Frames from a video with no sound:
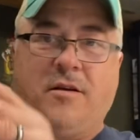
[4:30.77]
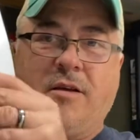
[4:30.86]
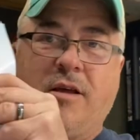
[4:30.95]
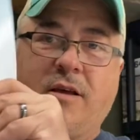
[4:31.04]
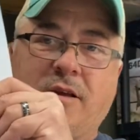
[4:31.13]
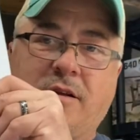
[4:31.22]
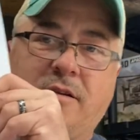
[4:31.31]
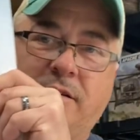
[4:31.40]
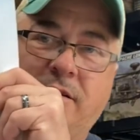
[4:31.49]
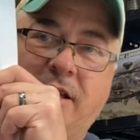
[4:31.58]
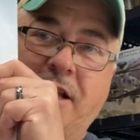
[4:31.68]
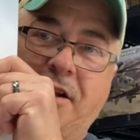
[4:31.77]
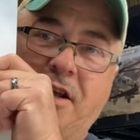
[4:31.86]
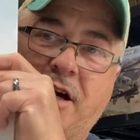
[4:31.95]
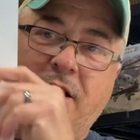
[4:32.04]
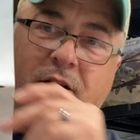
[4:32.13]
and get
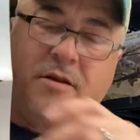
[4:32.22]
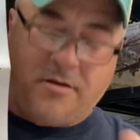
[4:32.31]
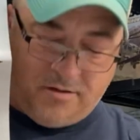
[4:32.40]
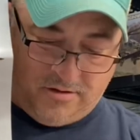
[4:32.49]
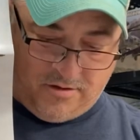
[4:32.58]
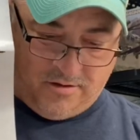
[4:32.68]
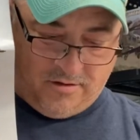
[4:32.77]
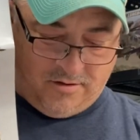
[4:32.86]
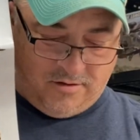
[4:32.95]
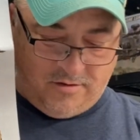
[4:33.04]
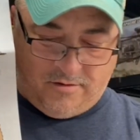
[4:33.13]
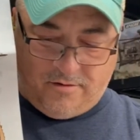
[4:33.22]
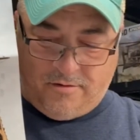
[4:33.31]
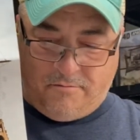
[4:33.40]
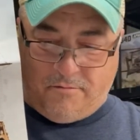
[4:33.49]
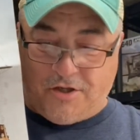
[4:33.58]
done
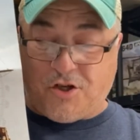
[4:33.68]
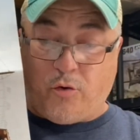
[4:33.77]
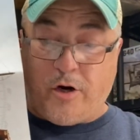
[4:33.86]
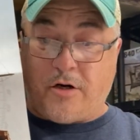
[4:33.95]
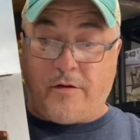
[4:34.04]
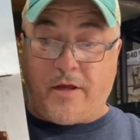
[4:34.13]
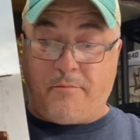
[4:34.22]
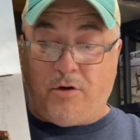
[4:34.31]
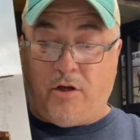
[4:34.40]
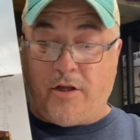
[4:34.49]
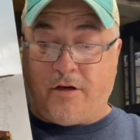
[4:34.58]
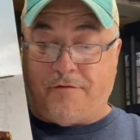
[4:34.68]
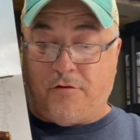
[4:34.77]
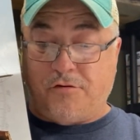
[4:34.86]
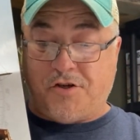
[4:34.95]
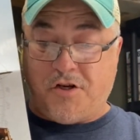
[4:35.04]
much quicker than building a
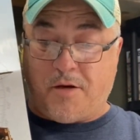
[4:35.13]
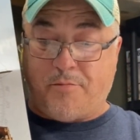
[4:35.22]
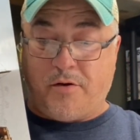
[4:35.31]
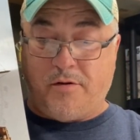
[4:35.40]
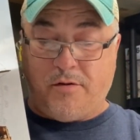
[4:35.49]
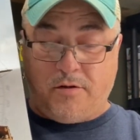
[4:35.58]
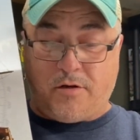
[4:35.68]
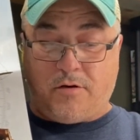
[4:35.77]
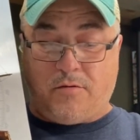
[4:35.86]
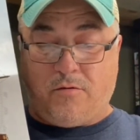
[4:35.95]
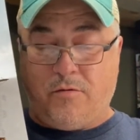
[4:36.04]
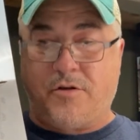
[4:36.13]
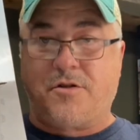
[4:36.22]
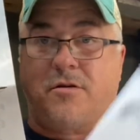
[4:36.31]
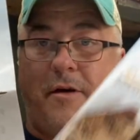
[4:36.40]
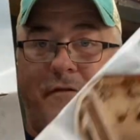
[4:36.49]
full ship,
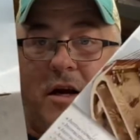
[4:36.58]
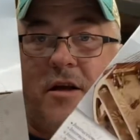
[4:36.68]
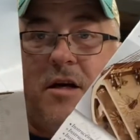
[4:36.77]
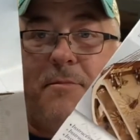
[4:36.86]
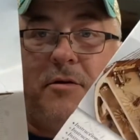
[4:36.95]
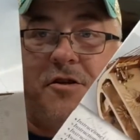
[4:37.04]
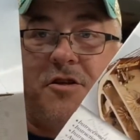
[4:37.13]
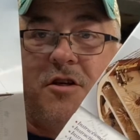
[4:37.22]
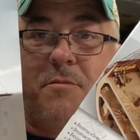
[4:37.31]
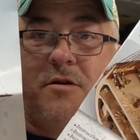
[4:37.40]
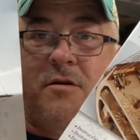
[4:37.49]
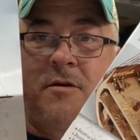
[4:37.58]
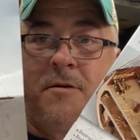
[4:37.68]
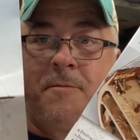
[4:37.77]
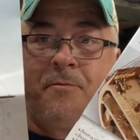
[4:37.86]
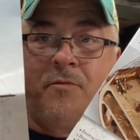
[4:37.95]
which I've got a couple of ships.
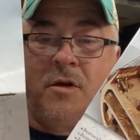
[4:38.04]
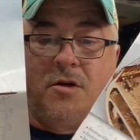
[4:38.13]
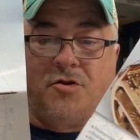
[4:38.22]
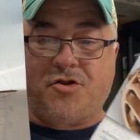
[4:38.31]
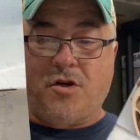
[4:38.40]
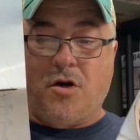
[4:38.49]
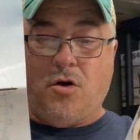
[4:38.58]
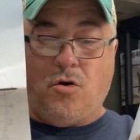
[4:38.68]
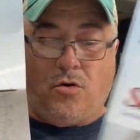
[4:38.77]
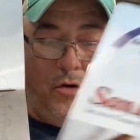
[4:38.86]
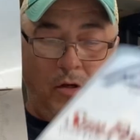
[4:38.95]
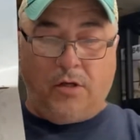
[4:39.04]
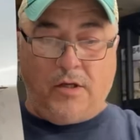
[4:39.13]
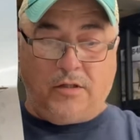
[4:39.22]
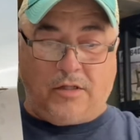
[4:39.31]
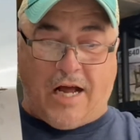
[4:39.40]
So
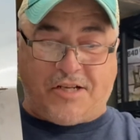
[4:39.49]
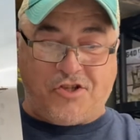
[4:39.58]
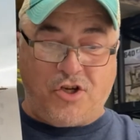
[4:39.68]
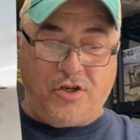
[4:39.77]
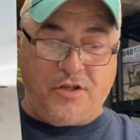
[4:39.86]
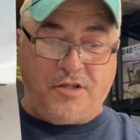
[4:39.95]
lots of good